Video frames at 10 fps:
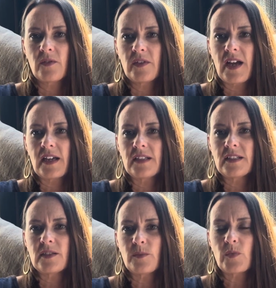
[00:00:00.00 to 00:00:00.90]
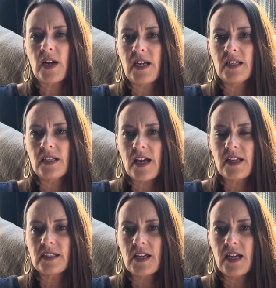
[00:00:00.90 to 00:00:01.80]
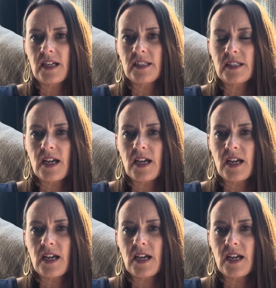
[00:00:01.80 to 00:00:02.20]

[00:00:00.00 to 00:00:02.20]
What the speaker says: We had some rain last night,